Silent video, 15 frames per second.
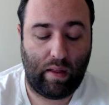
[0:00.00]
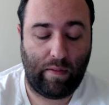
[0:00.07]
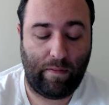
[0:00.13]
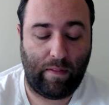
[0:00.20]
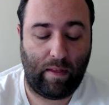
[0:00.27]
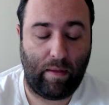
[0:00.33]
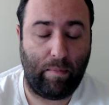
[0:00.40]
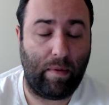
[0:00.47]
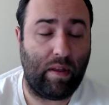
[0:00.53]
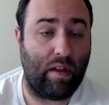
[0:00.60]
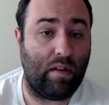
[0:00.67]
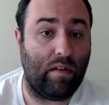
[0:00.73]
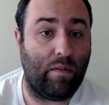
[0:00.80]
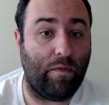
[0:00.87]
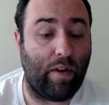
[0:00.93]
And then we
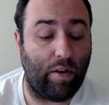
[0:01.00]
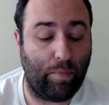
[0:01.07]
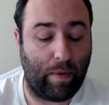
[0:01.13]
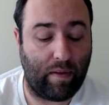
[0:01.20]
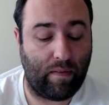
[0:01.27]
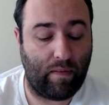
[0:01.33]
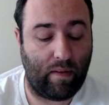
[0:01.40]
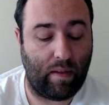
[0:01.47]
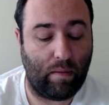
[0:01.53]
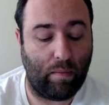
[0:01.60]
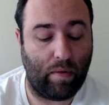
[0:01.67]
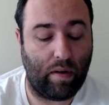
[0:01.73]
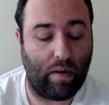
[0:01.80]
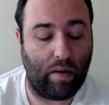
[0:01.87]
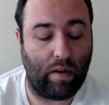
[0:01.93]
cut to a flashback
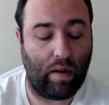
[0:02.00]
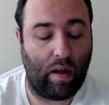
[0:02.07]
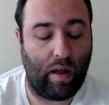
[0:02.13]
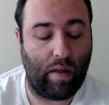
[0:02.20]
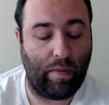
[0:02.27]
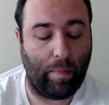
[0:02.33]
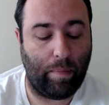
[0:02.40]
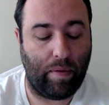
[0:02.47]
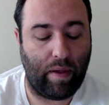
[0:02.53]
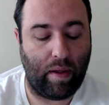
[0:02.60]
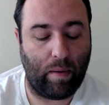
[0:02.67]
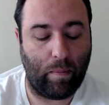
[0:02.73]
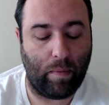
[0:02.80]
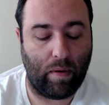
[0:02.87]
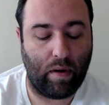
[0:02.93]
scene where uh, the
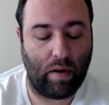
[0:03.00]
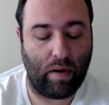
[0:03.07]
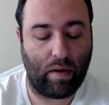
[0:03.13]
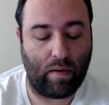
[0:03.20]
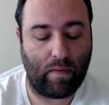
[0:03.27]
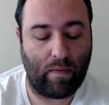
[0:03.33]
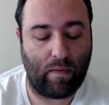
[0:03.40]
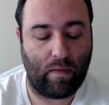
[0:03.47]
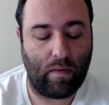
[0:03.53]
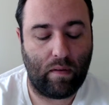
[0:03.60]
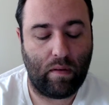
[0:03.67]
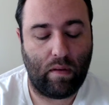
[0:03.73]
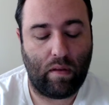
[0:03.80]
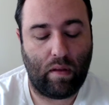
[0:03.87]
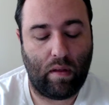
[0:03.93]
plan works,
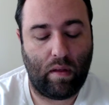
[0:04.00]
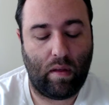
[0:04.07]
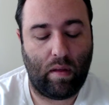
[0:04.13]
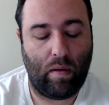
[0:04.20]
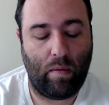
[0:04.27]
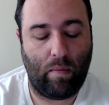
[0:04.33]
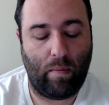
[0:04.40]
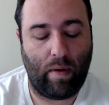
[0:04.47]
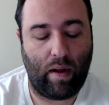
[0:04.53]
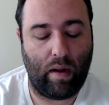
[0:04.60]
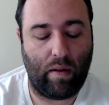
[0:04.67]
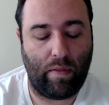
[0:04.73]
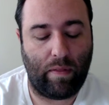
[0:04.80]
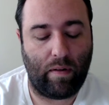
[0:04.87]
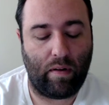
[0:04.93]

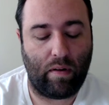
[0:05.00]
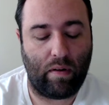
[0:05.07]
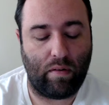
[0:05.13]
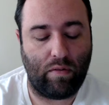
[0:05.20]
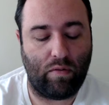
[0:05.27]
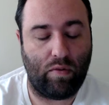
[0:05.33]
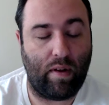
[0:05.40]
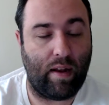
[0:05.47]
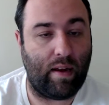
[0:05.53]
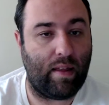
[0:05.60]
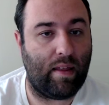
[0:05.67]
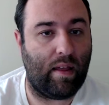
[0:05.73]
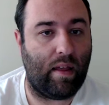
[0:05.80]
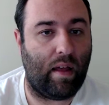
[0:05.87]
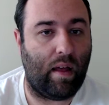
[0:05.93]
where they're trying to
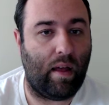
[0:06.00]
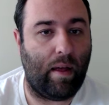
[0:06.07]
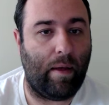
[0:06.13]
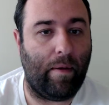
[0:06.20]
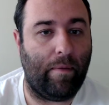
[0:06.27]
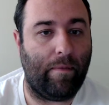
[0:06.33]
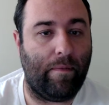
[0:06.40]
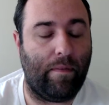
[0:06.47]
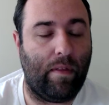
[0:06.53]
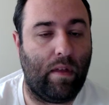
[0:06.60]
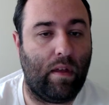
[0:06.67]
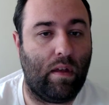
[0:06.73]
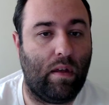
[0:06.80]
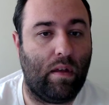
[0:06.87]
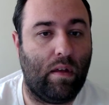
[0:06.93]
get um,
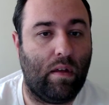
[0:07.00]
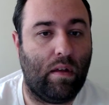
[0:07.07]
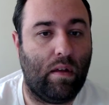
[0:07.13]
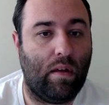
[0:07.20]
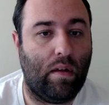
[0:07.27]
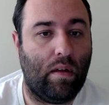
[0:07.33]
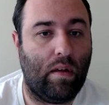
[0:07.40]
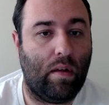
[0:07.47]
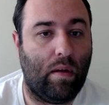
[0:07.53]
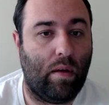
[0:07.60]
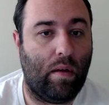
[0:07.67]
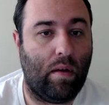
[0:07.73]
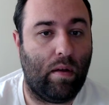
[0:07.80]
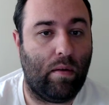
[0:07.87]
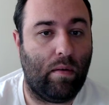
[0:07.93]
the
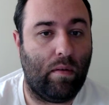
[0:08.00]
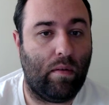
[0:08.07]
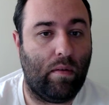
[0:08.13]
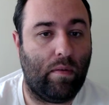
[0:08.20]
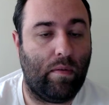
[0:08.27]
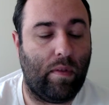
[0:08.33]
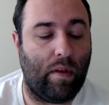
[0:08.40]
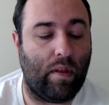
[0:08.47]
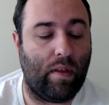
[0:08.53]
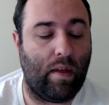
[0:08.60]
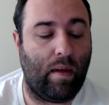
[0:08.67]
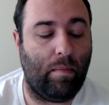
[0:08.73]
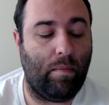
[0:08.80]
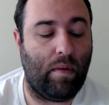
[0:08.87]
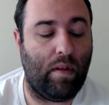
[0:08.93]
the
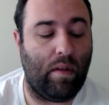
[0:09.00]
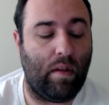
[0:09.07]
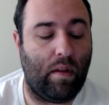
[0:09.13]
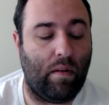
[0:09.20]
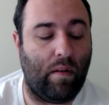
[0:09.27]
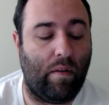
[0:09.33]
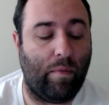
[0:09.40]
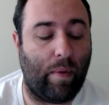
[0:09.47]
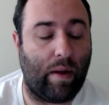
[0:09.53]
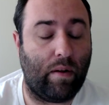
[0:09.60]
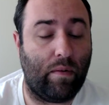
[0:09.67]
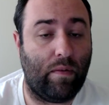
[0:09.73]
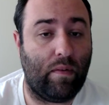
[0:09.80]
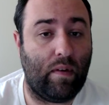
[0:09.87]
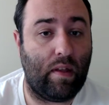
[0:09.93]
gunmen of
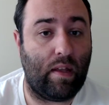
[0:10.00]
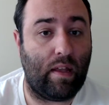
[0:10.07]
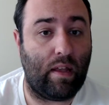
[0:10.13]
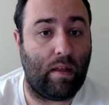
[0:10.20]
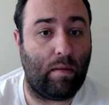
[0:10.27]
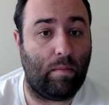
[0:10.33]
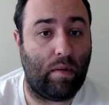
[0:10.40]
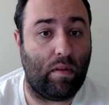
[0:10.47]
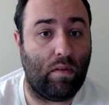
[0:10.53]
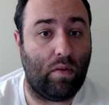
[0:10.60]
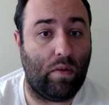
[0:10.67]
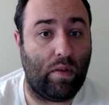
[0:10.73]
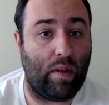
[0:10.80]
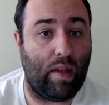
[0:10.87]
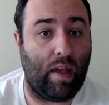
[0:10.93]
Riker's team
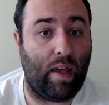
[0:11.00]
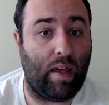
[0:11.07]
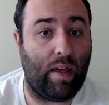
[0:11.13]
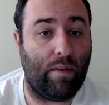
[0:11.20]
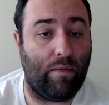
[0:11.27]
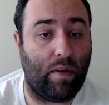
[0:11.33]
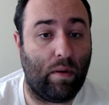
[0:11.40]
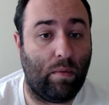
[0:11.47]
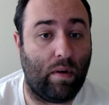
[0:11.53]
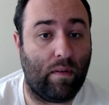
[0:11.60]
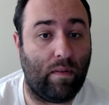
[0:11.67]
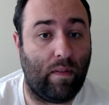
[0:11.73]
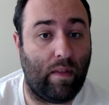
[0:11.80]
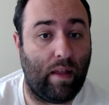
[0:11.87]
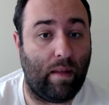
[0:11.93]
into the cave, and it
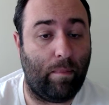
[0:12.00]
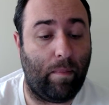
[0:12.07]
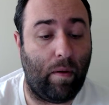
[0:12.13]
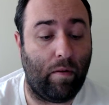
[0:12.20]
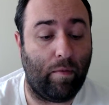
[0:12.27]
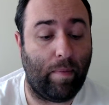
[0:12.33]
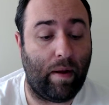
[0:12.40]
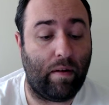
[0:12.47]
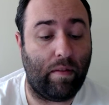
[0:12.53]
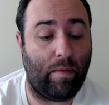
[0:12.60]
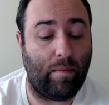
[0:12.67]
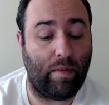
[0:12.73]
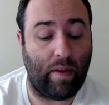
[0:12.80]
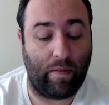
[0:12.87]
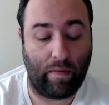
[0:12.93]
works, and they overpower
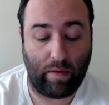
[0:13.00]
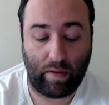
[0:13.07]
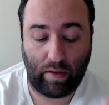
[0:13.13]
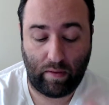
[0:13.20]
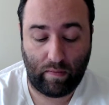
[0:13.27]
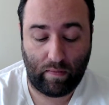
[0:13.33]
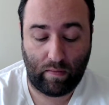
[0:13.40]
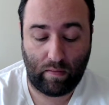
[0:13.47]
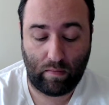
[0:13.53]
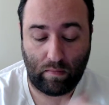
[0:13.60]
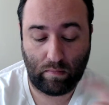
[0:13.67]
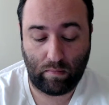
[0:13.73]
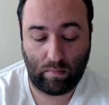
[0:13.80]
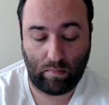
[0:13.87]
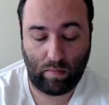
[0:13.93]
them and take their guns,
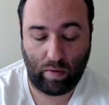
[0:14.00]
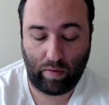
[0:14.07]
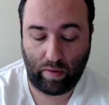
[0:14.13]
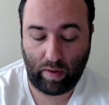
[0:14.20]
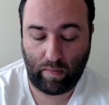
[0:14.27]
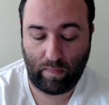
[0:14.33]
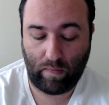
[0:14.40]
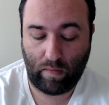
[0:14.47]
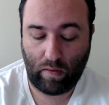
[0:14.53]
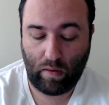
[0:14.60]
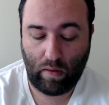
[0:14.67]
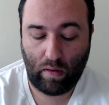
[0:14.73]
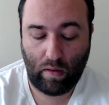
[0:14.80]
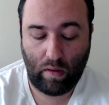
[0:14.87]
war their guns.